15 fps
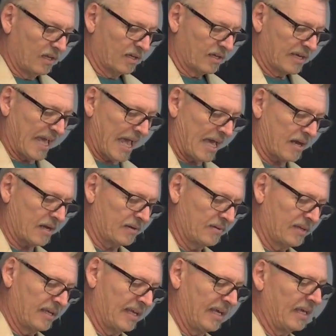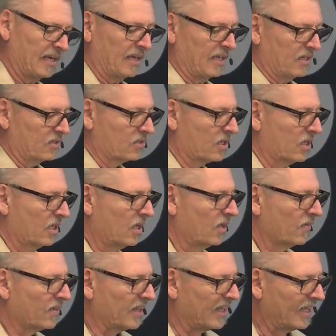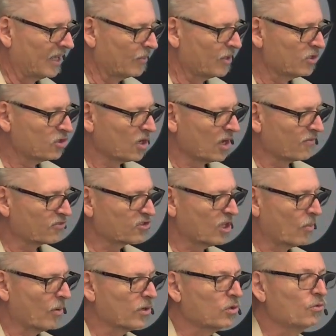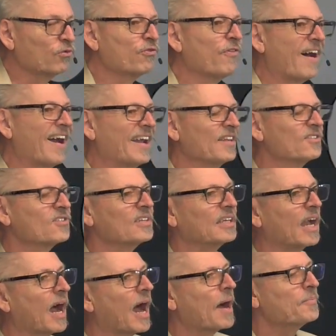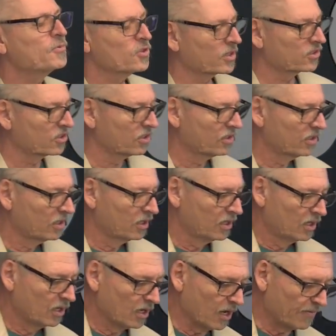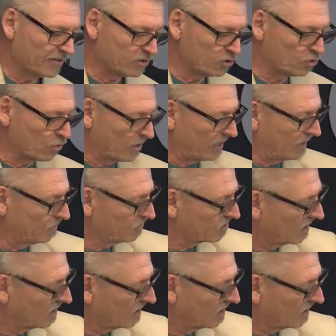kata, it is the image of someone who finds the object of his dreams